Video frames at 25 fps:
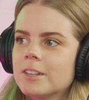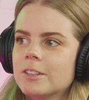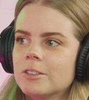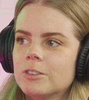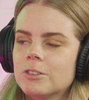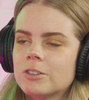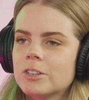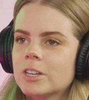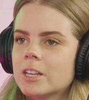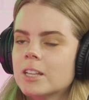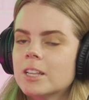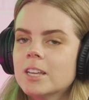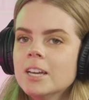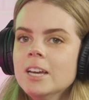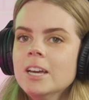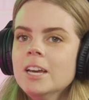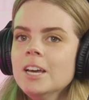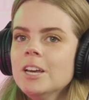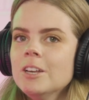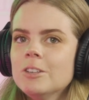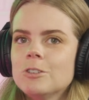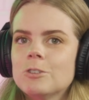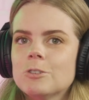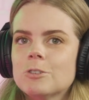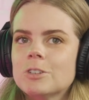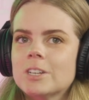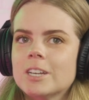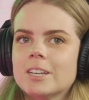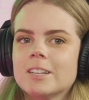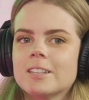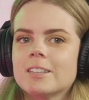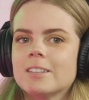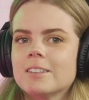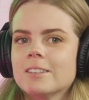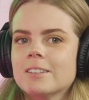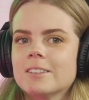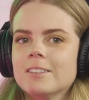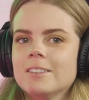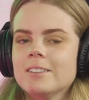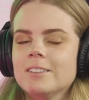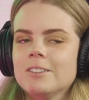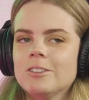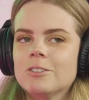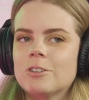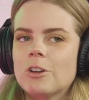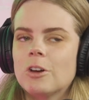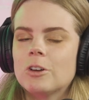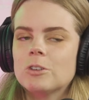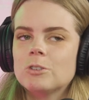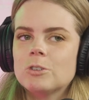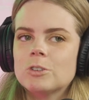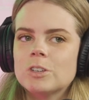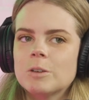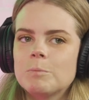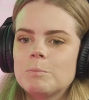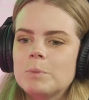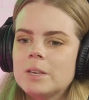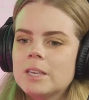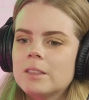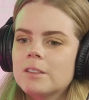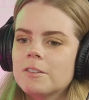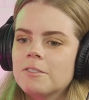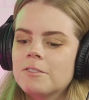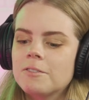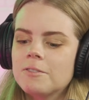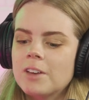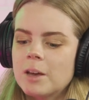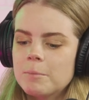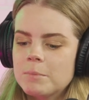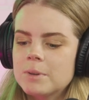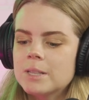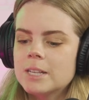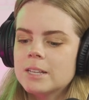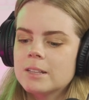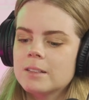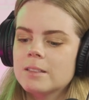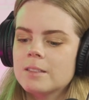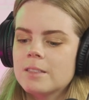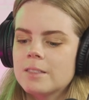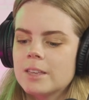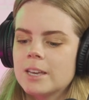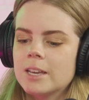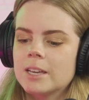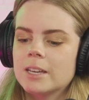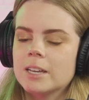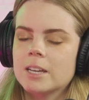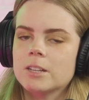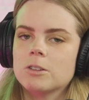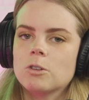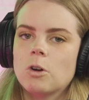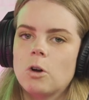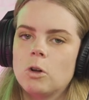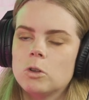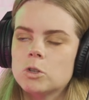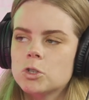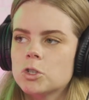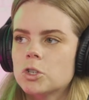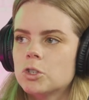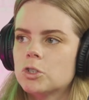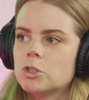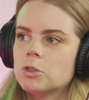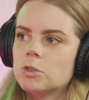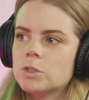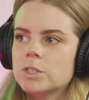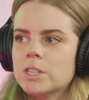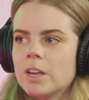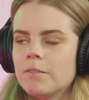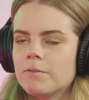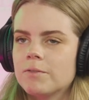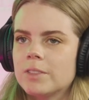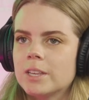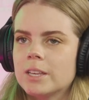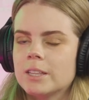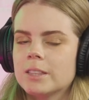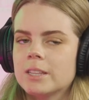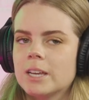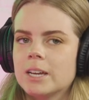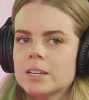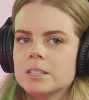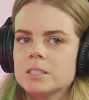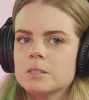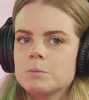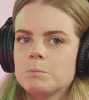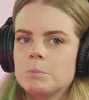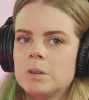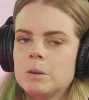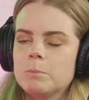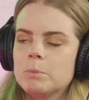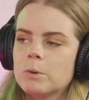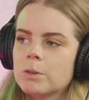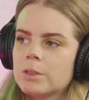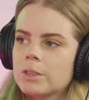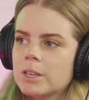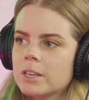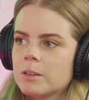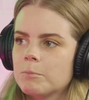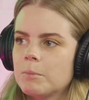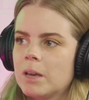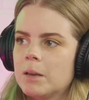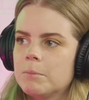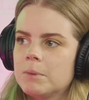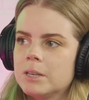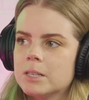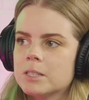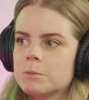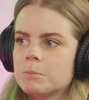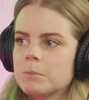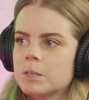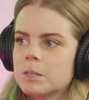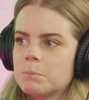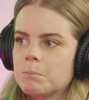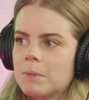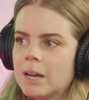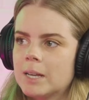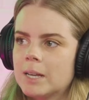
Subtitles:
and you can you know, you can be the feminine thing and also do something that people think maybe is mid